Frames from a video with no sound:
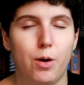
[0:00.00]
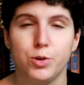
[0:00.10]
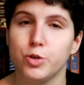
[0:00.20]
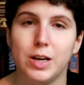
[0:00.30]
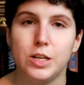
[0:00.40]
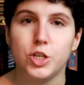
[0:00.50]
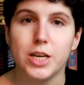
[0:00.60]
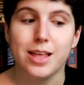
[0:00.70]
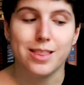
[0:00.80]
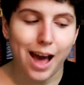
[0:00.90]
out the
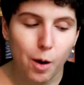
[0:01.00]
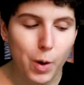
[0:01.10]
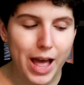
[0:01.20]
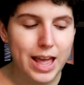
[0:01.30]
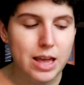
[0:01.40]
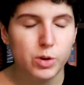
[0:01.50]
trilogy that way,